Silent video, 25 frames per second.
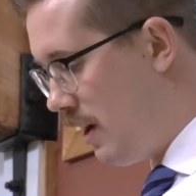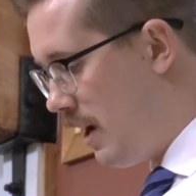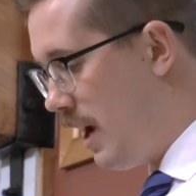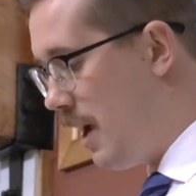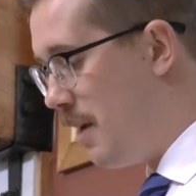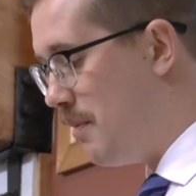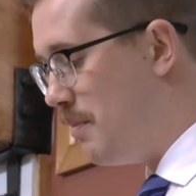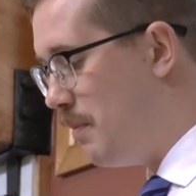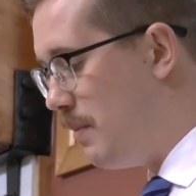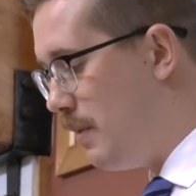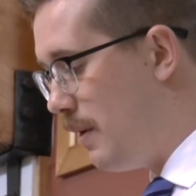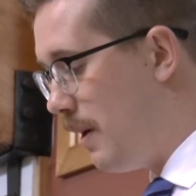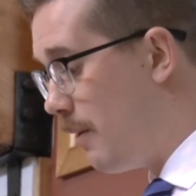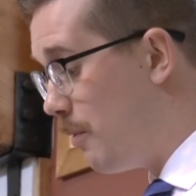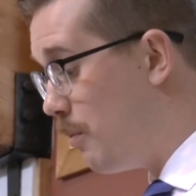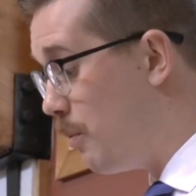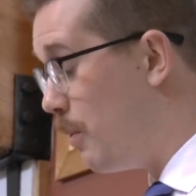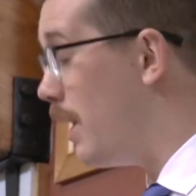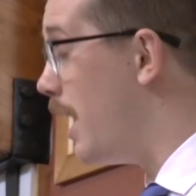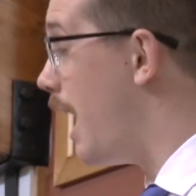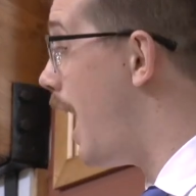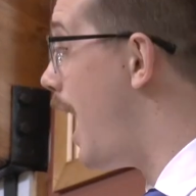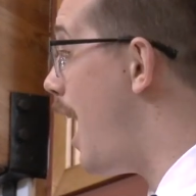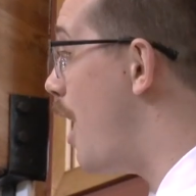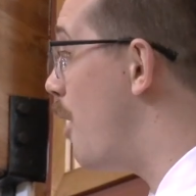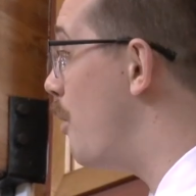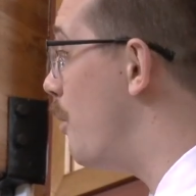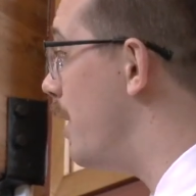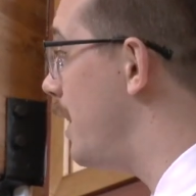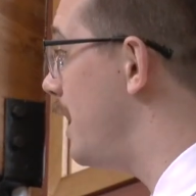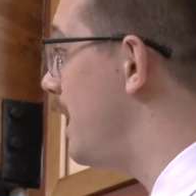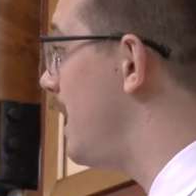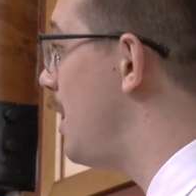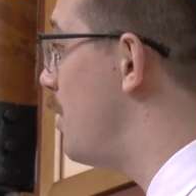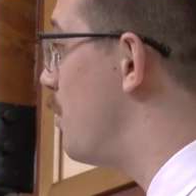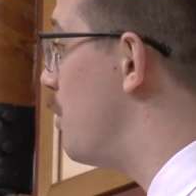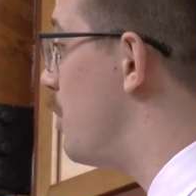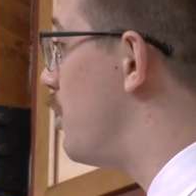and how when
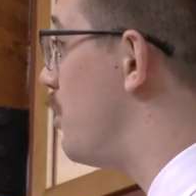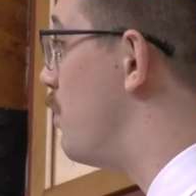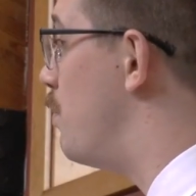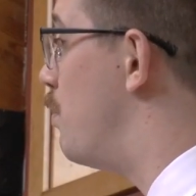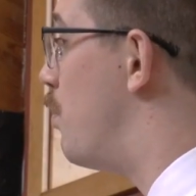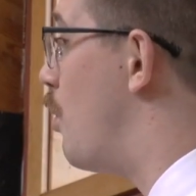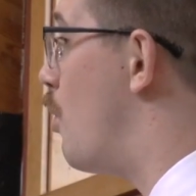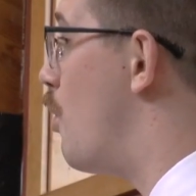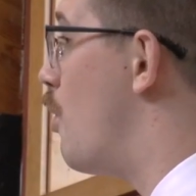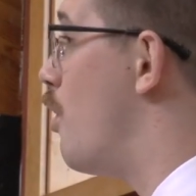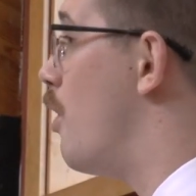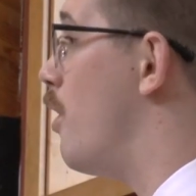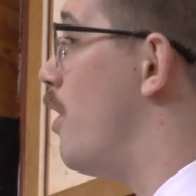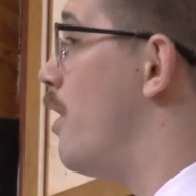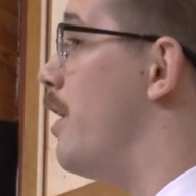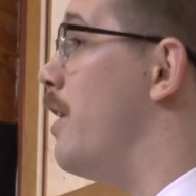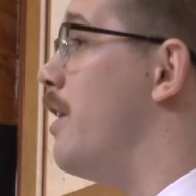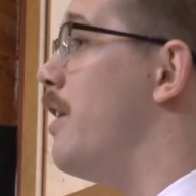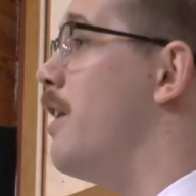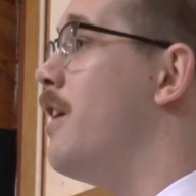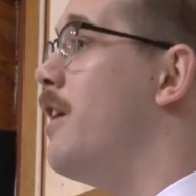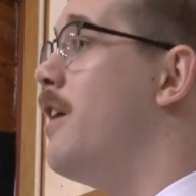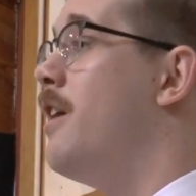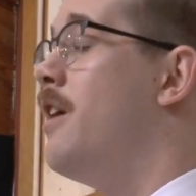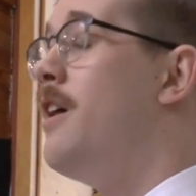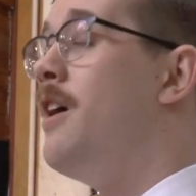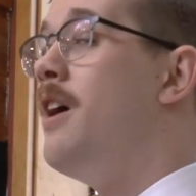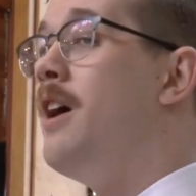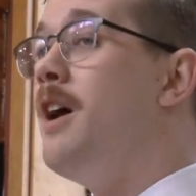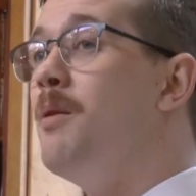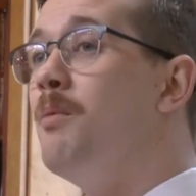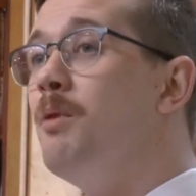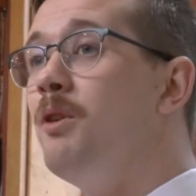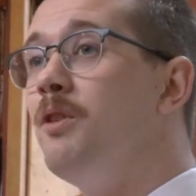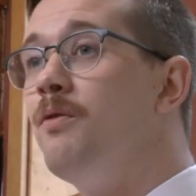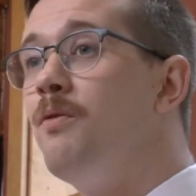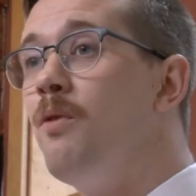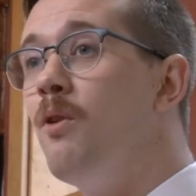he was born, it
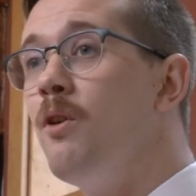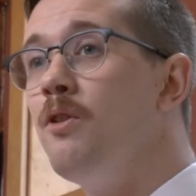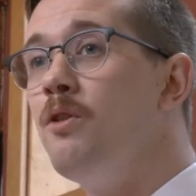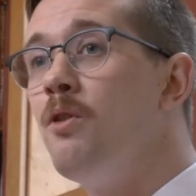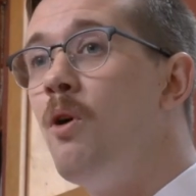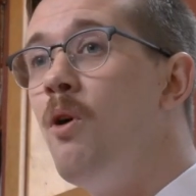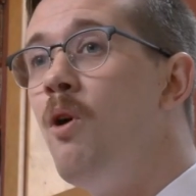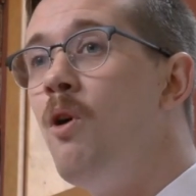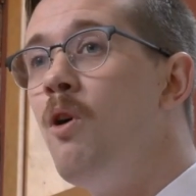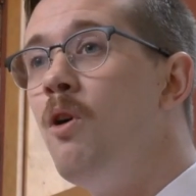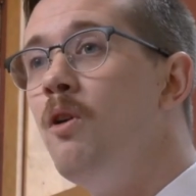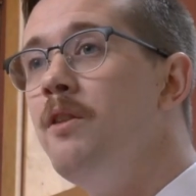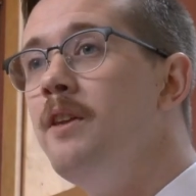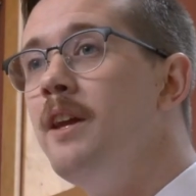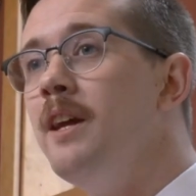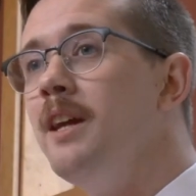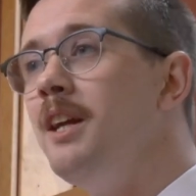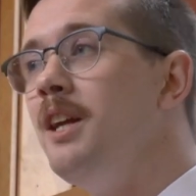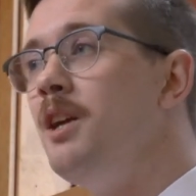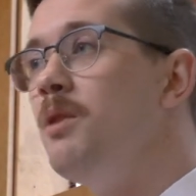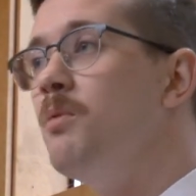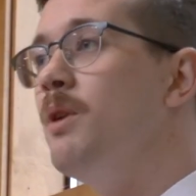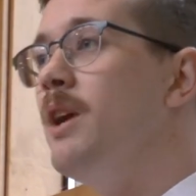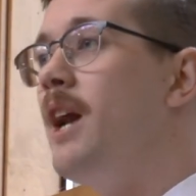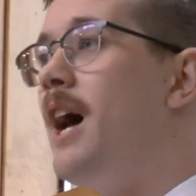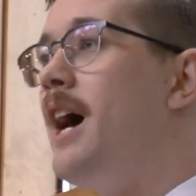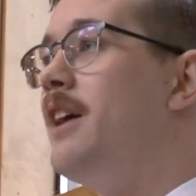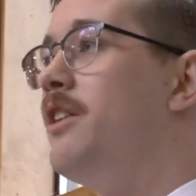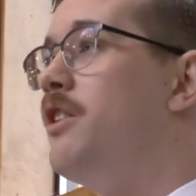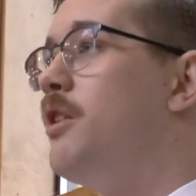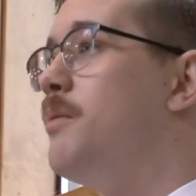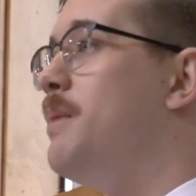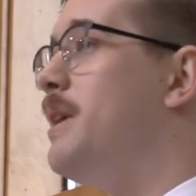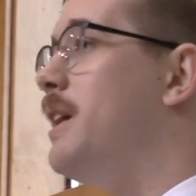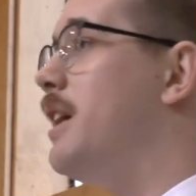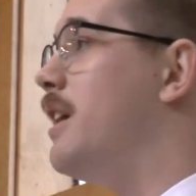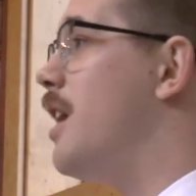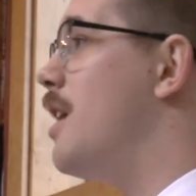was foretold that he would
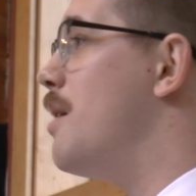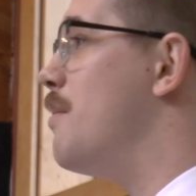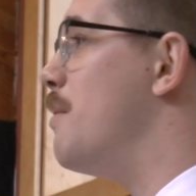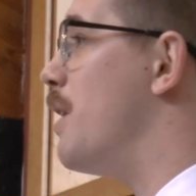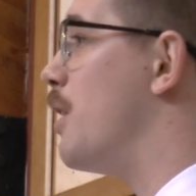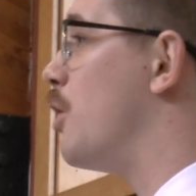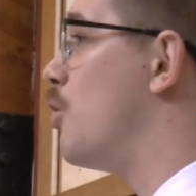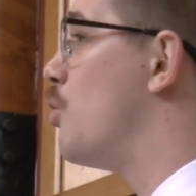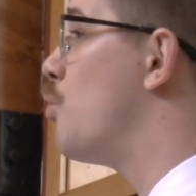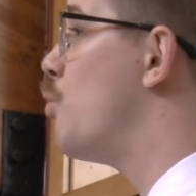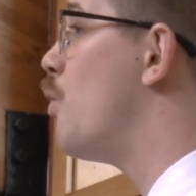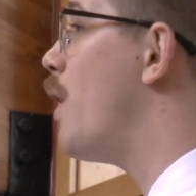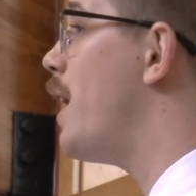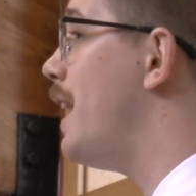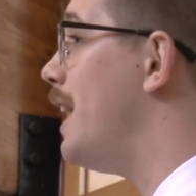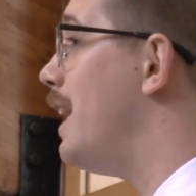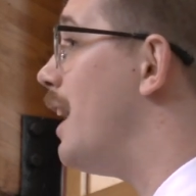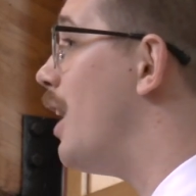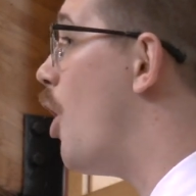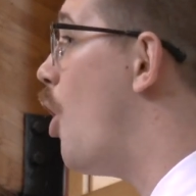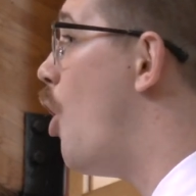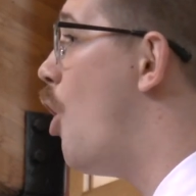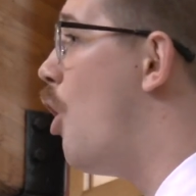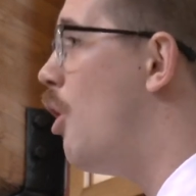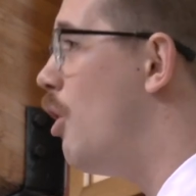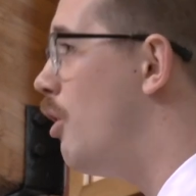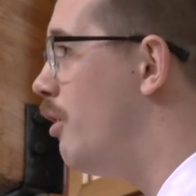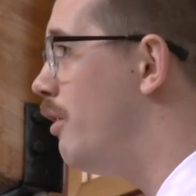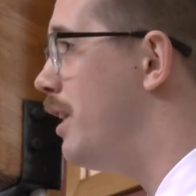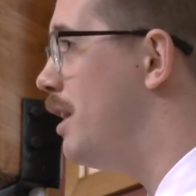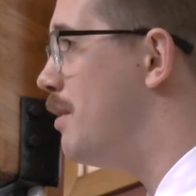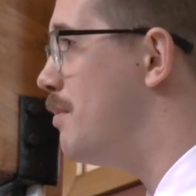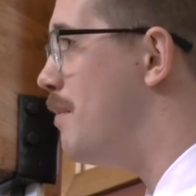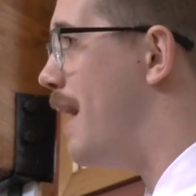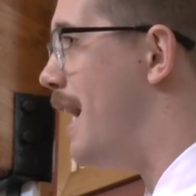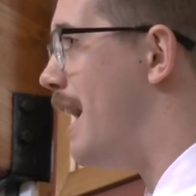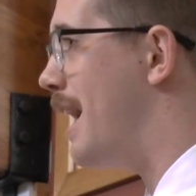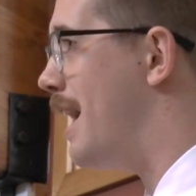either become a great
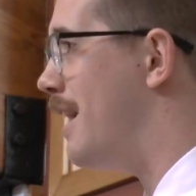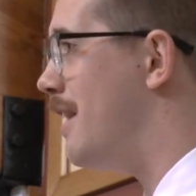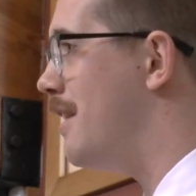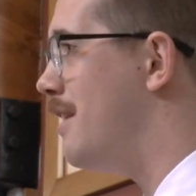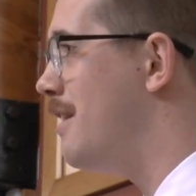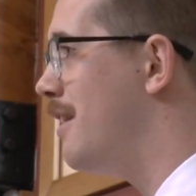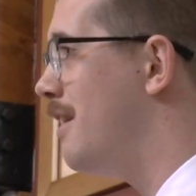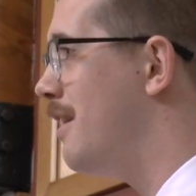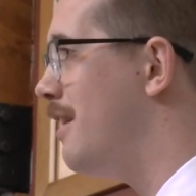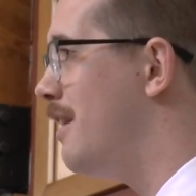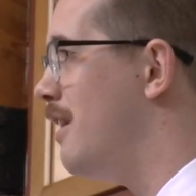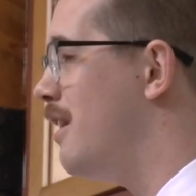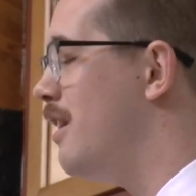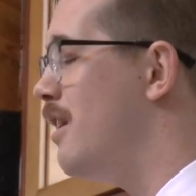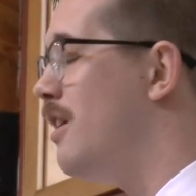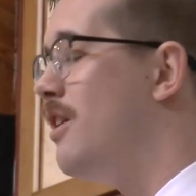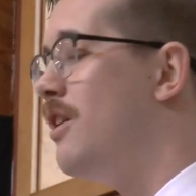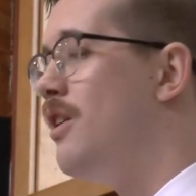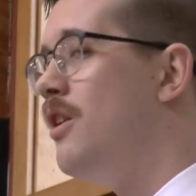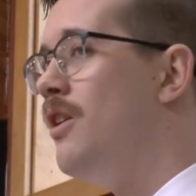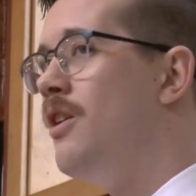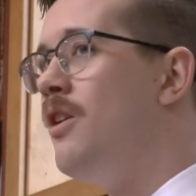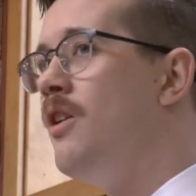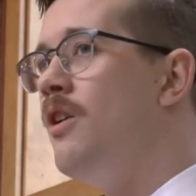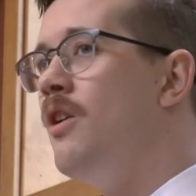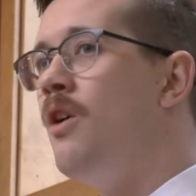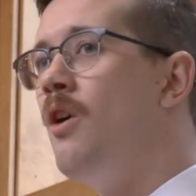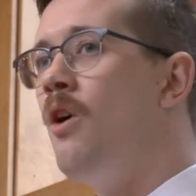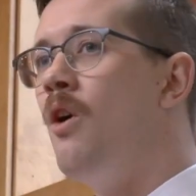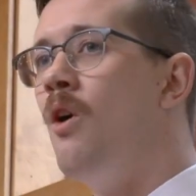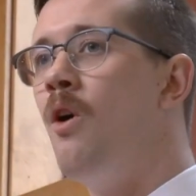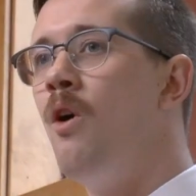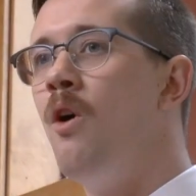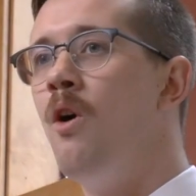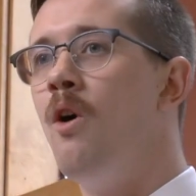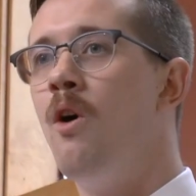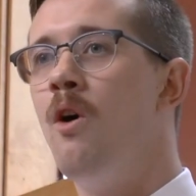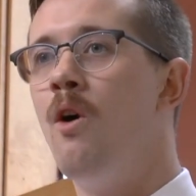holy man
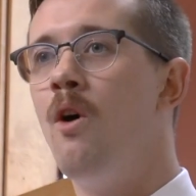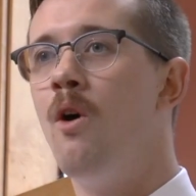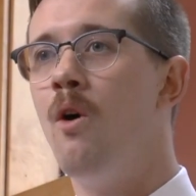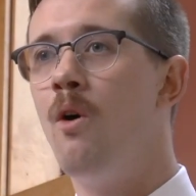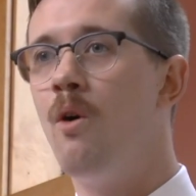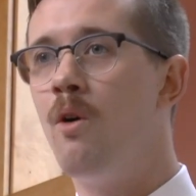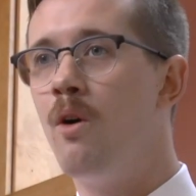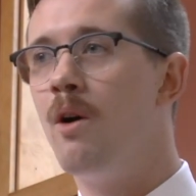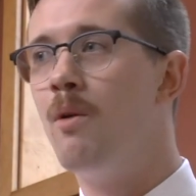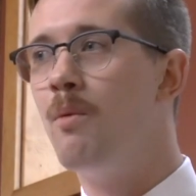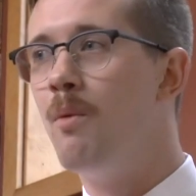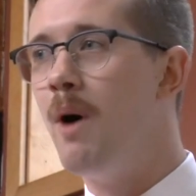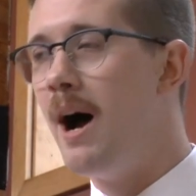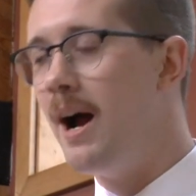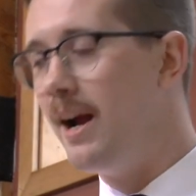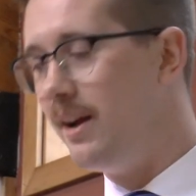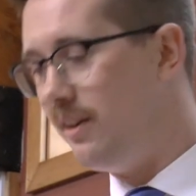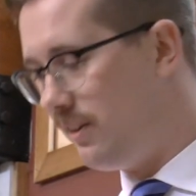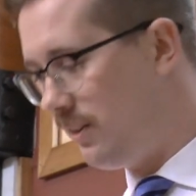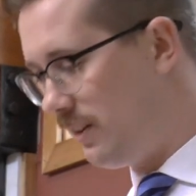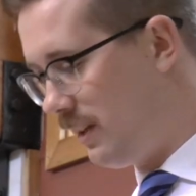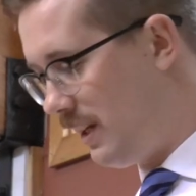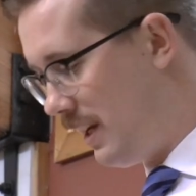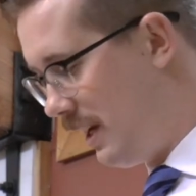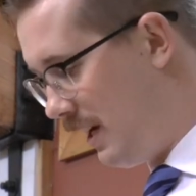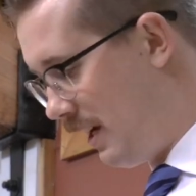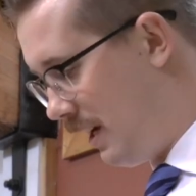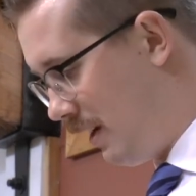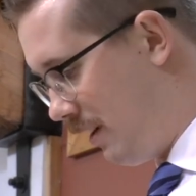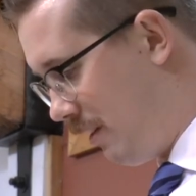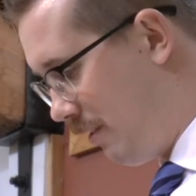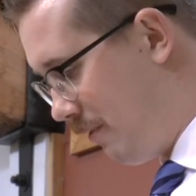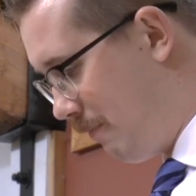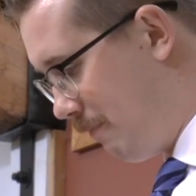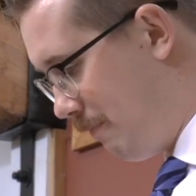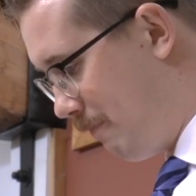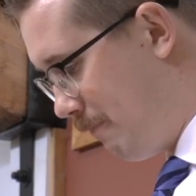or a wise king.